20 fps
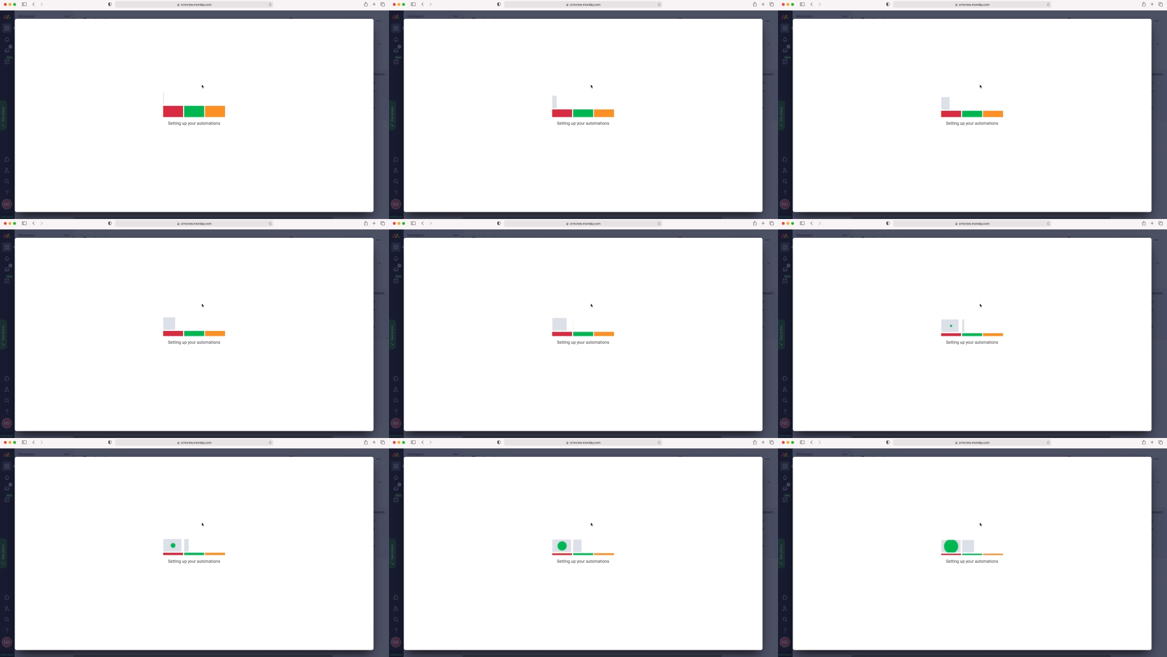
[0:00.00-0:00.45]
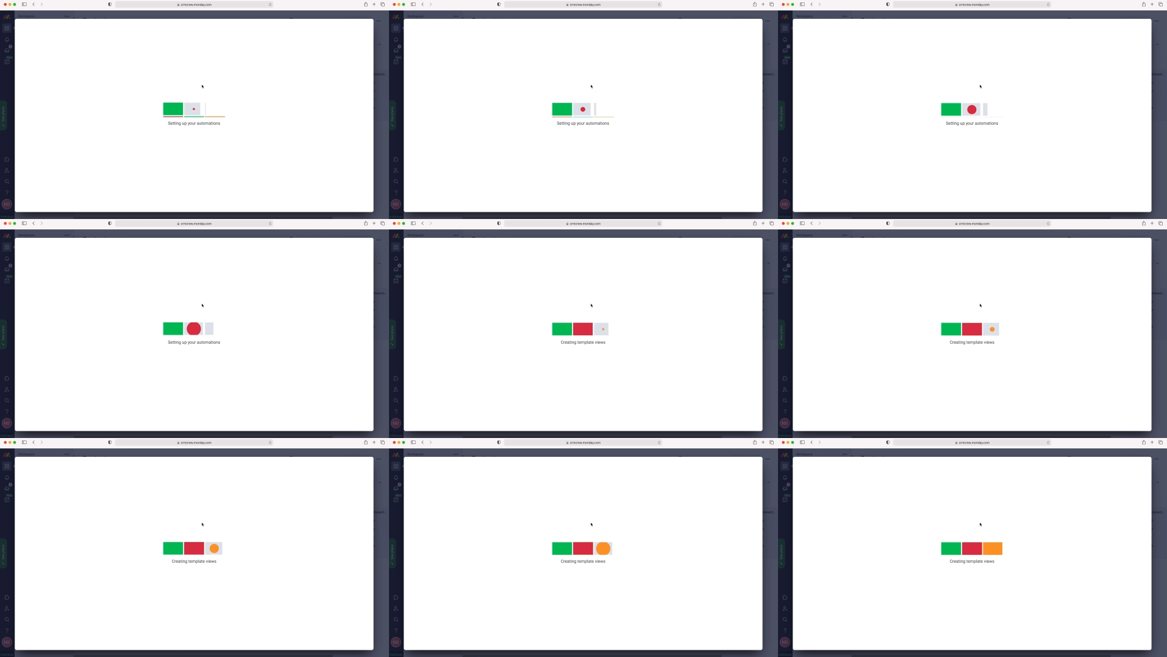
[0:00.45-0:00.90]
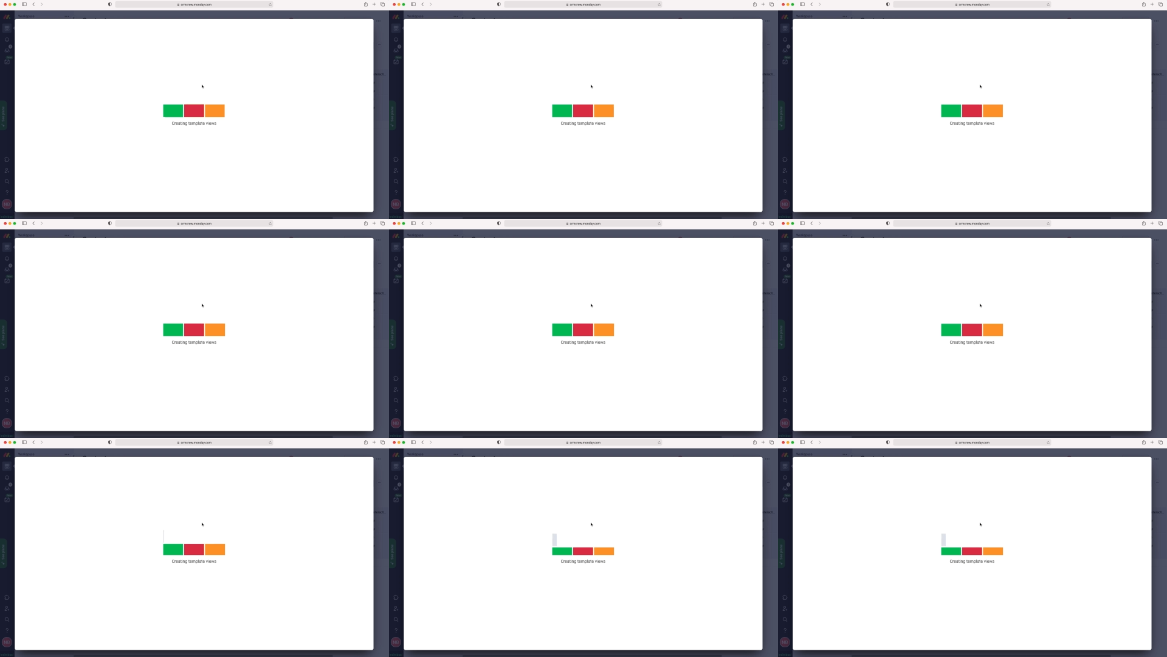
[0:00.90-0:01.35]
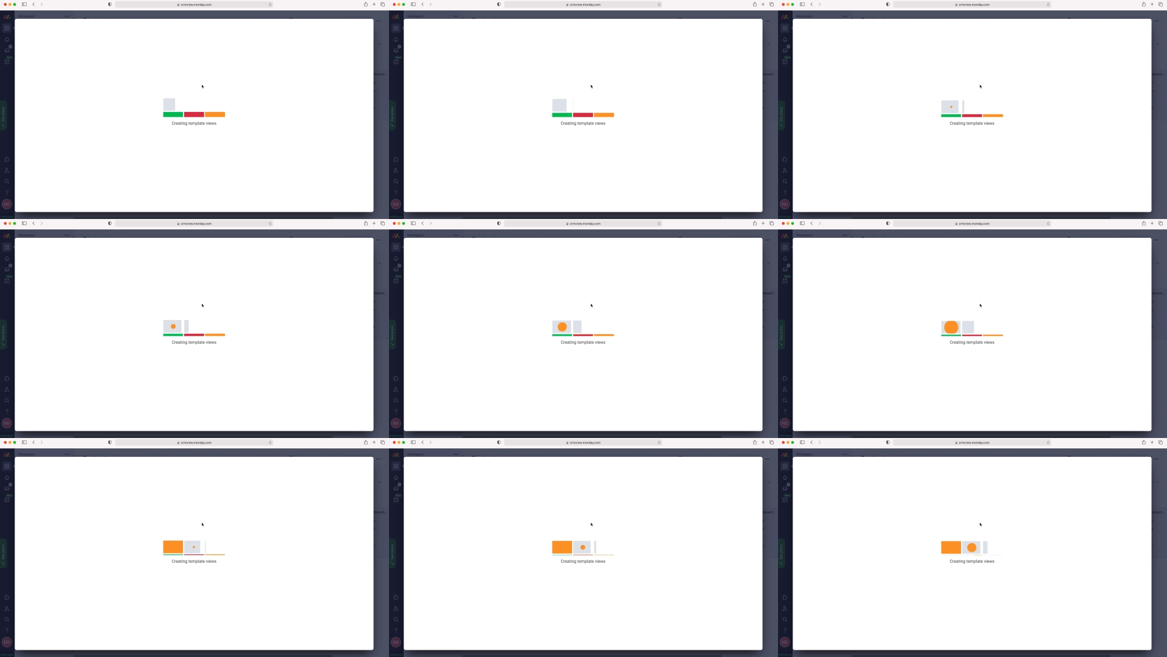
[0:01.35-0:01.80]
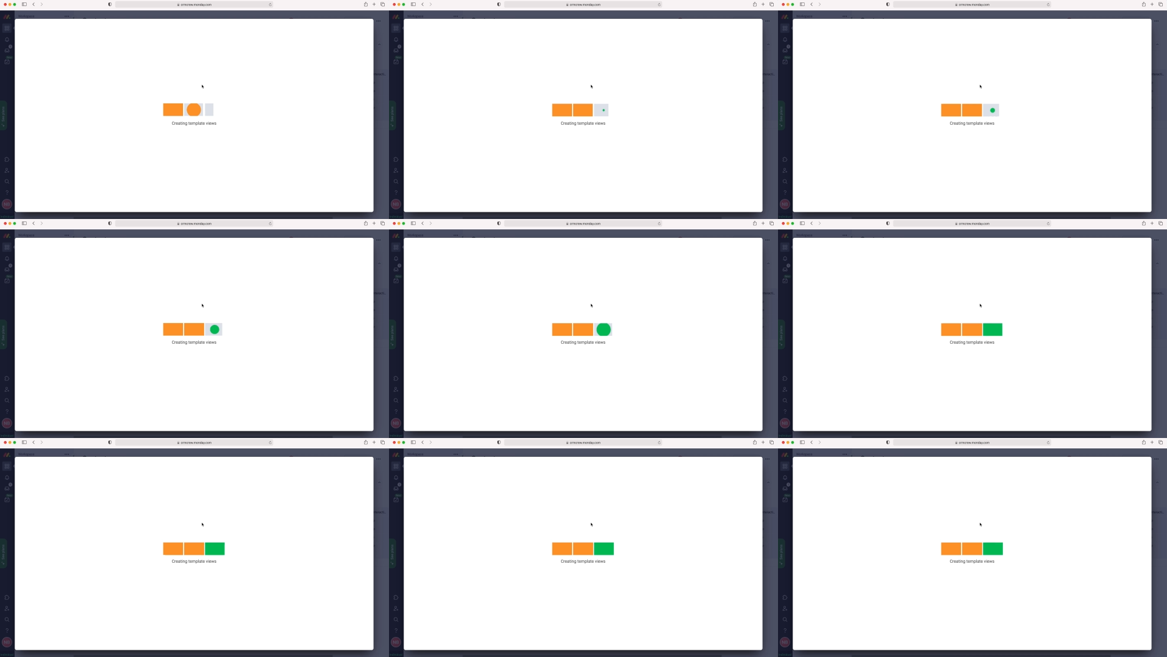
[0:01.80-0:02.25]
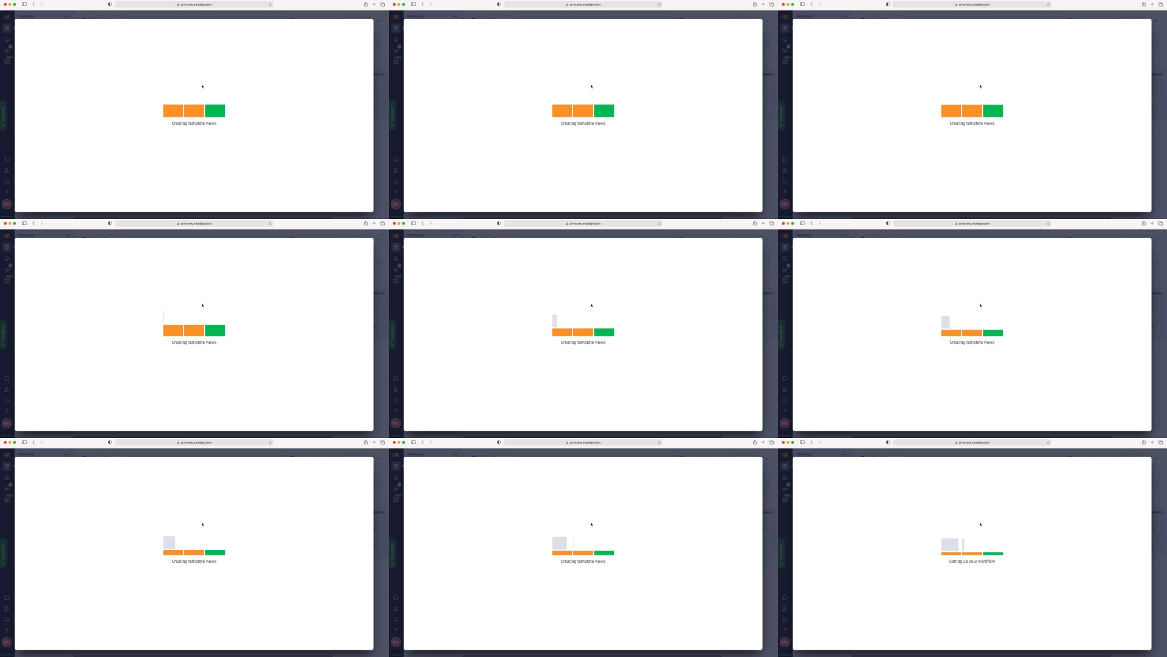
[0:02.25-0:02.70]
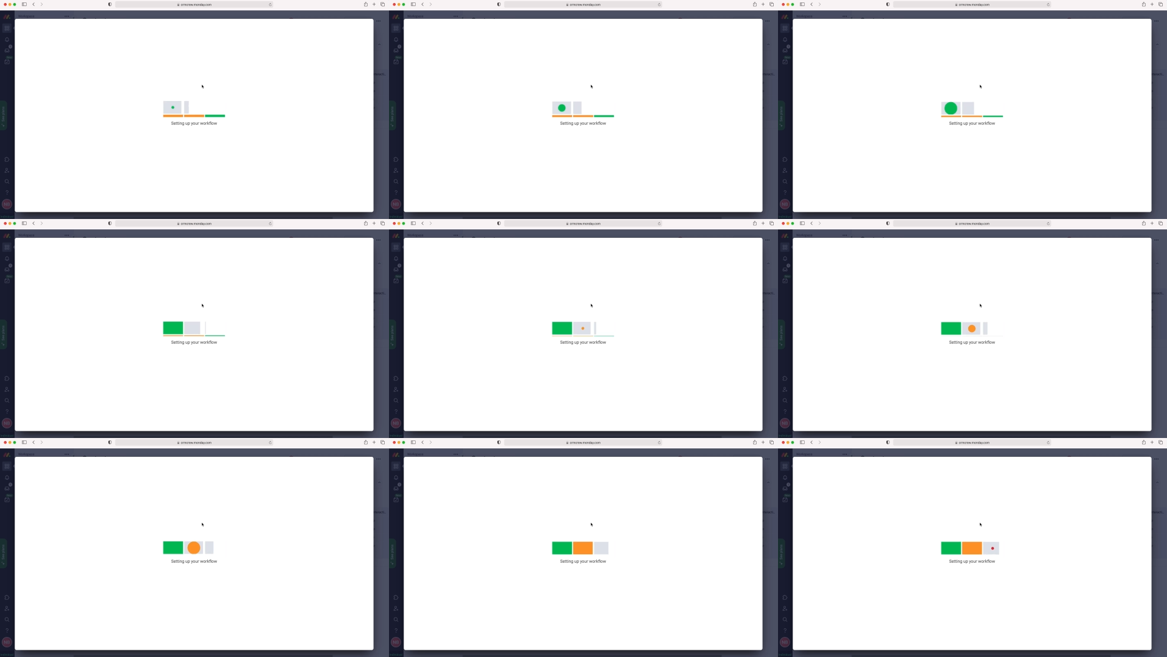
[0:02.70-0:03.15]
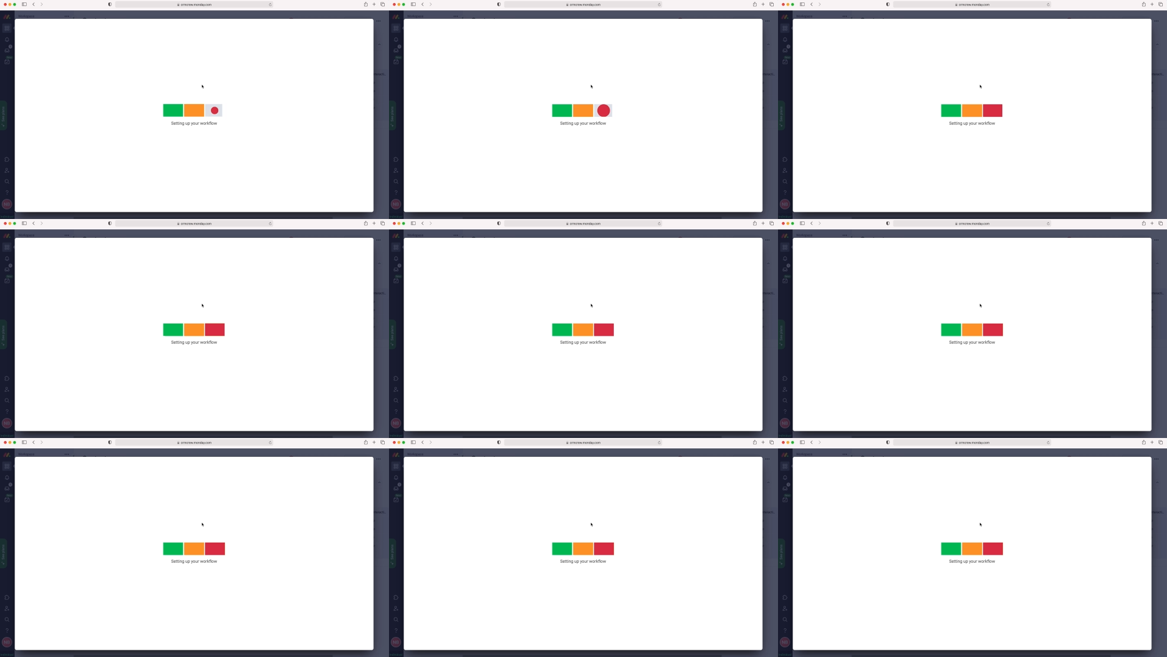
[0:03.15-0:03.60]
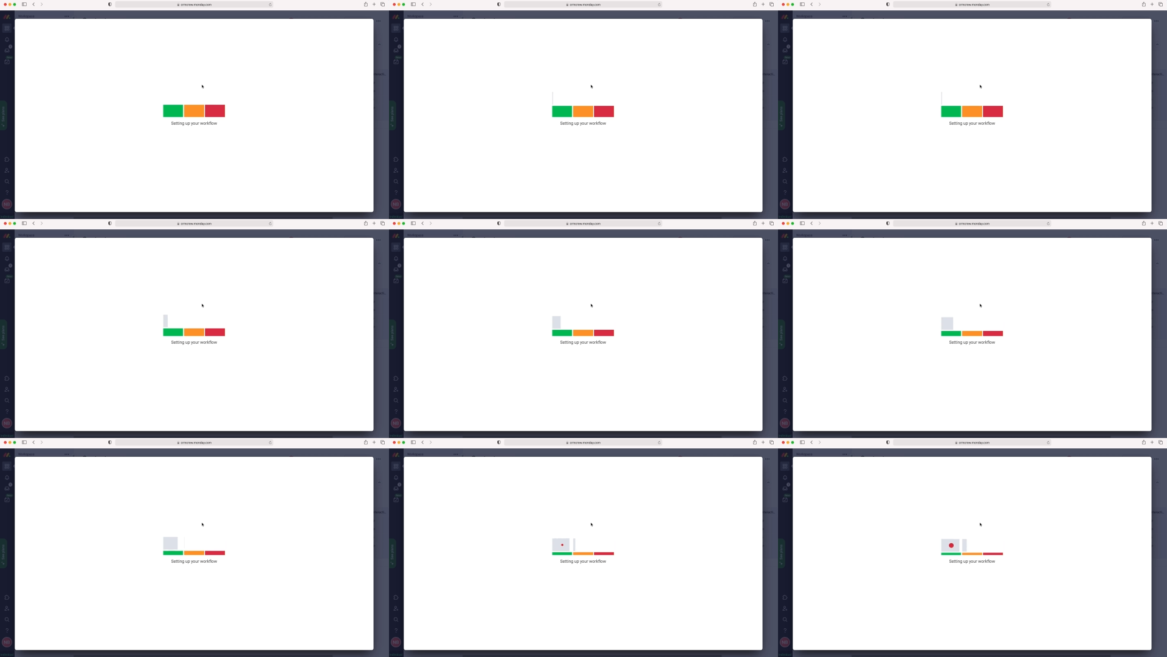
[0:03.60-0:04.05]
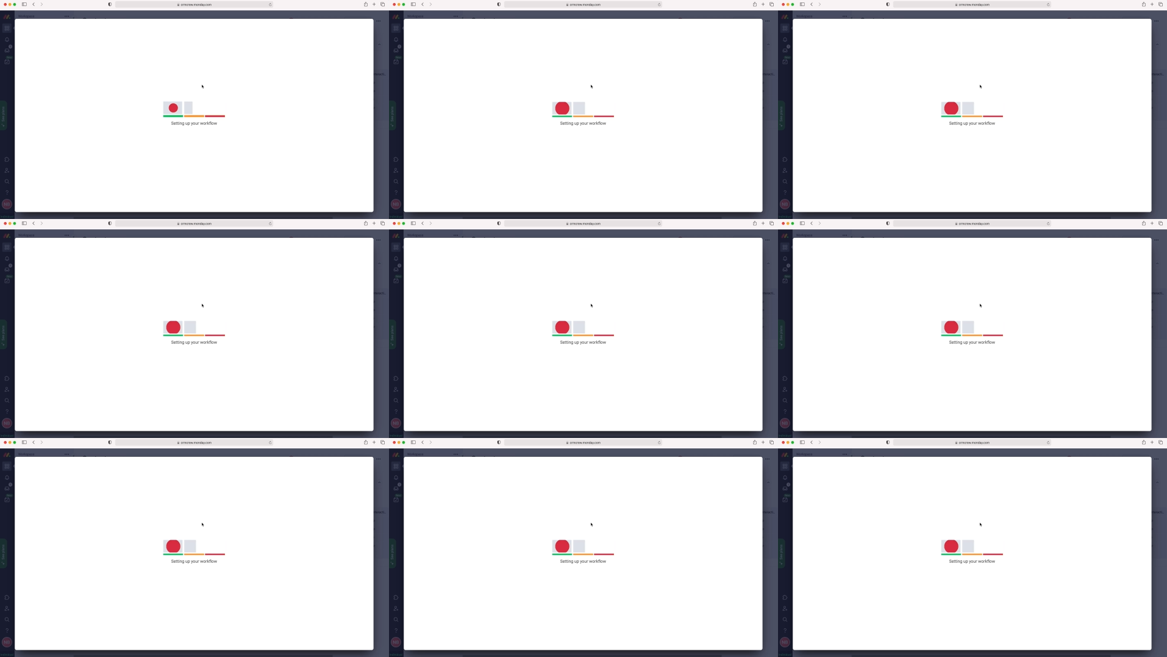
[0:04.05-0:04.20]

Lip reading: (no speaker visible)